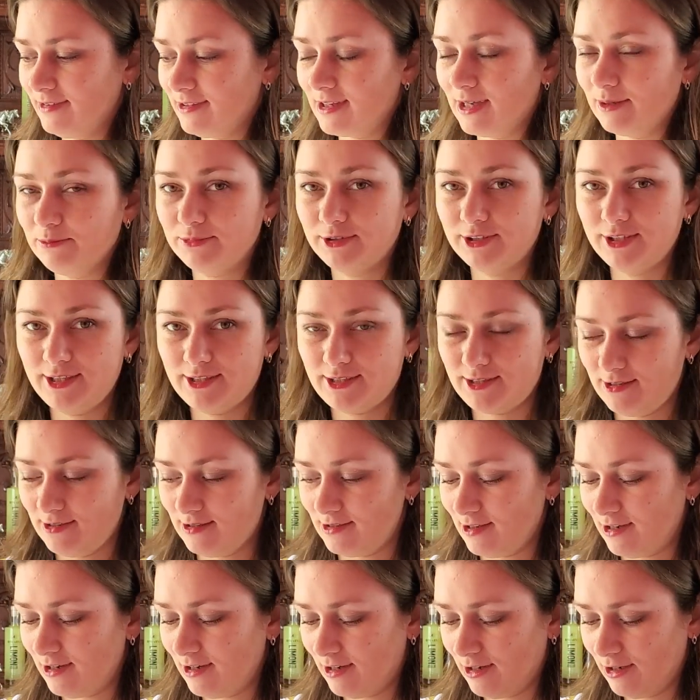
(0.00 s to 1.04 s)
some
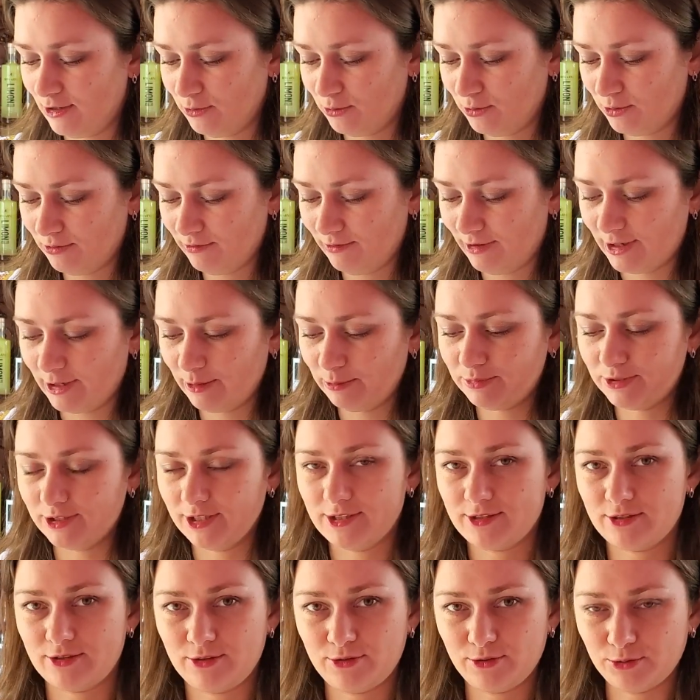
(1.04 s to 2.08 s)
places are not very
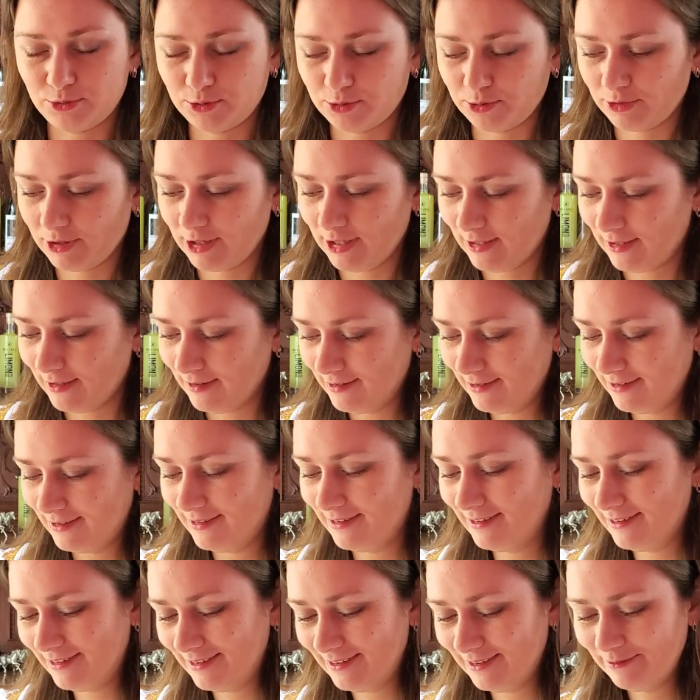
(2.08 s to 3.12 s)
pleasant to look at
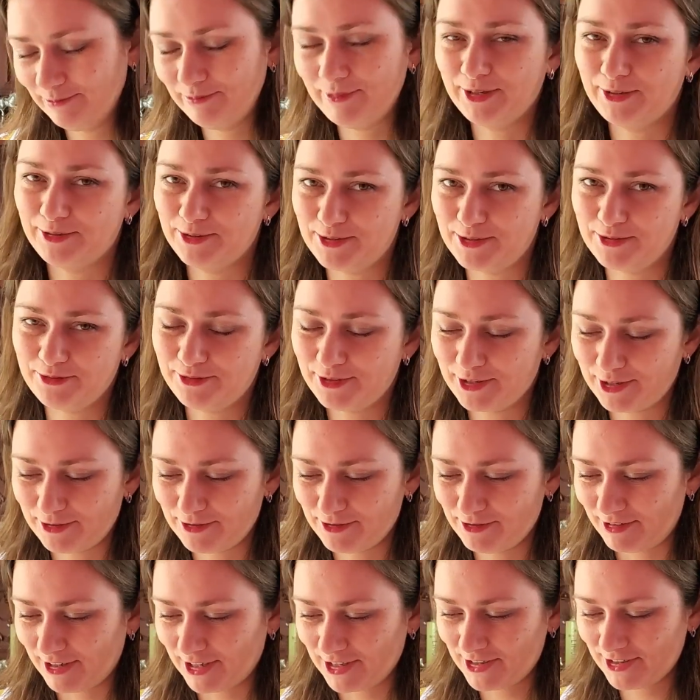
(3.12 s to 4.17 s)
because of
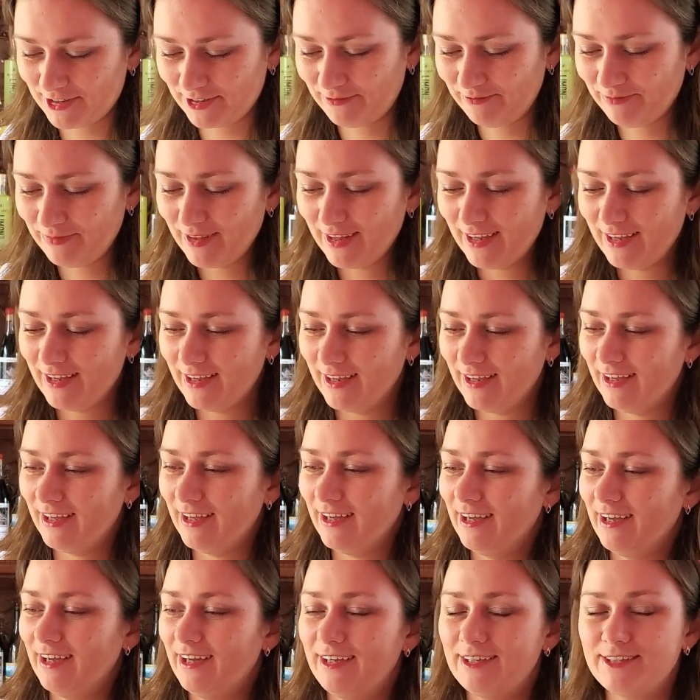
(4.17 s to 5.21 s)
reconstruction.
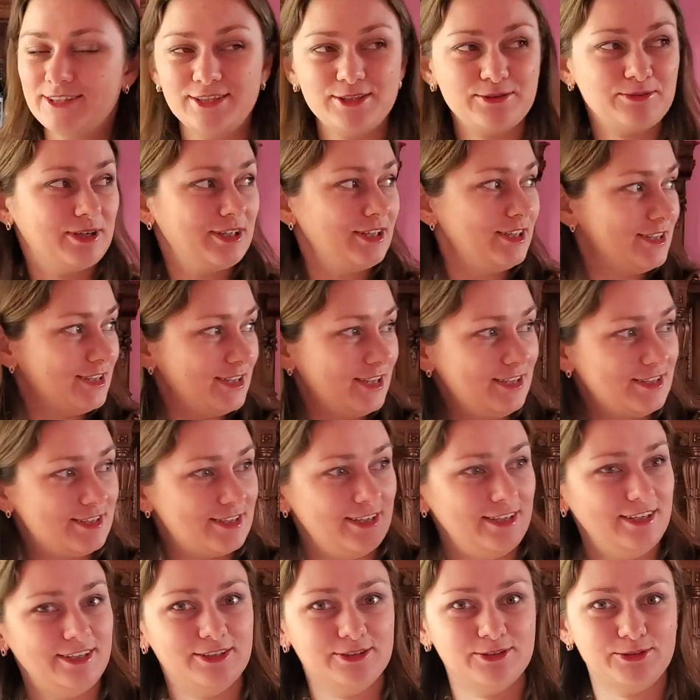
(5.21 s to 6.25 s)
This one is
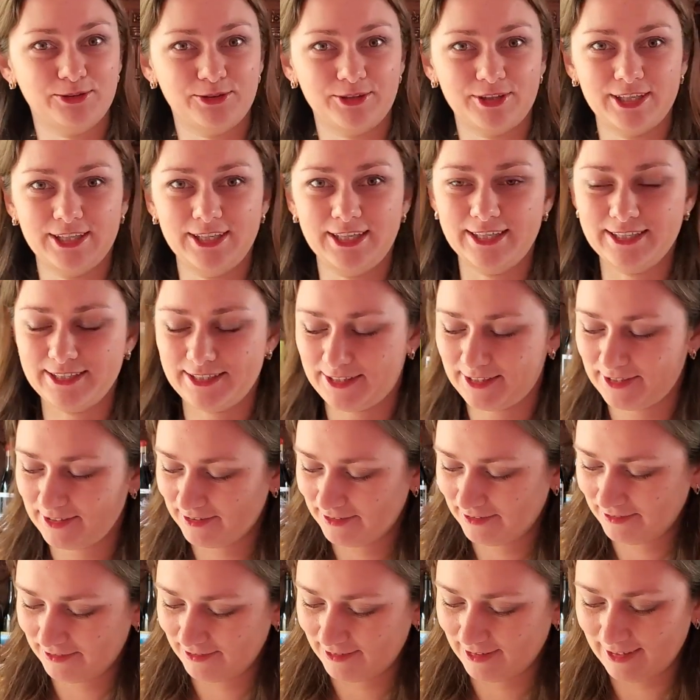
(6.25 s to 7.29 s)
a little organized,
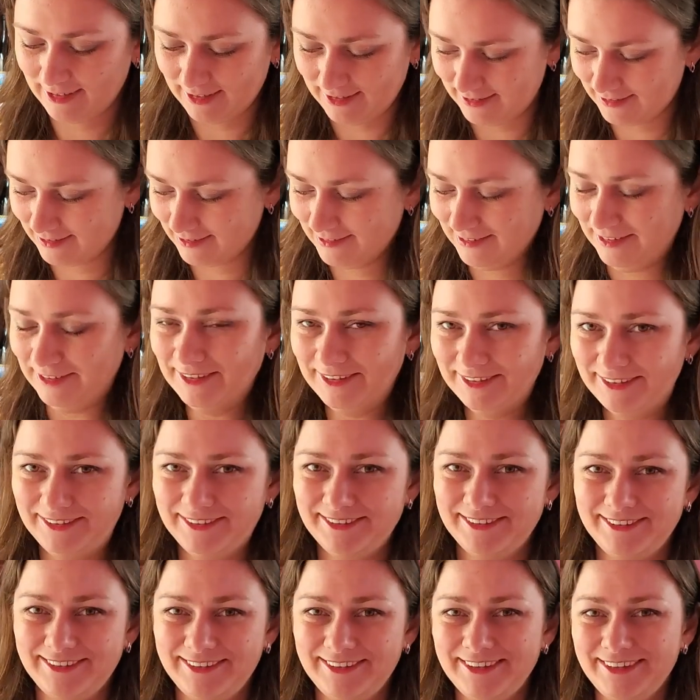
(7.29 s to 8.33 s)
a little.
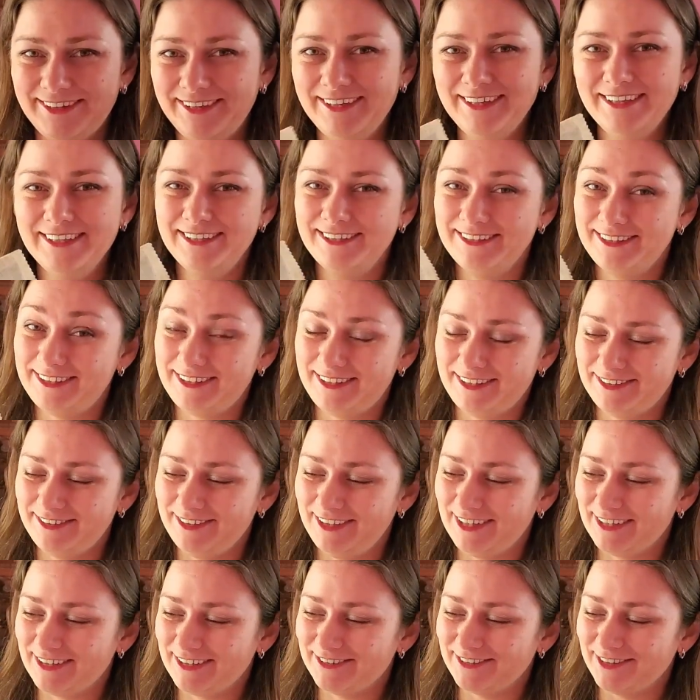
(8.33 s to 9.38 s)
Still
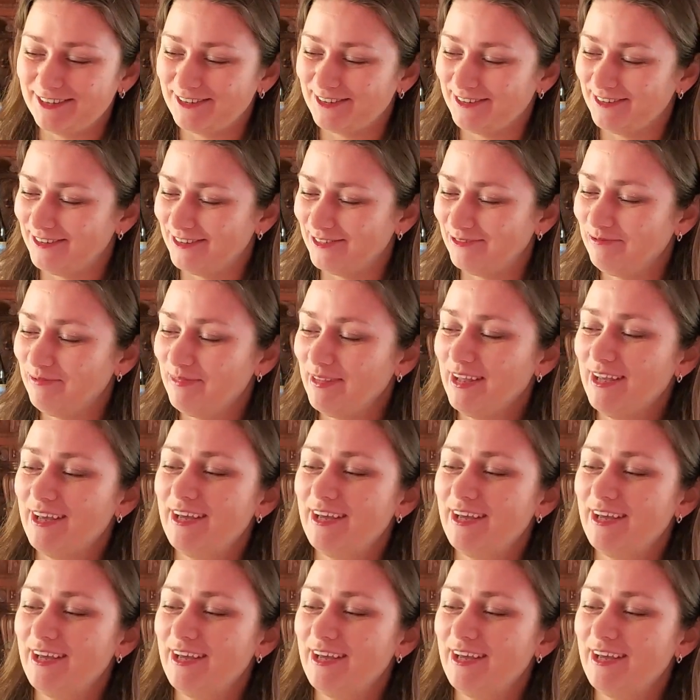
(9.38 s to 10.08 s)
yet a lot to do.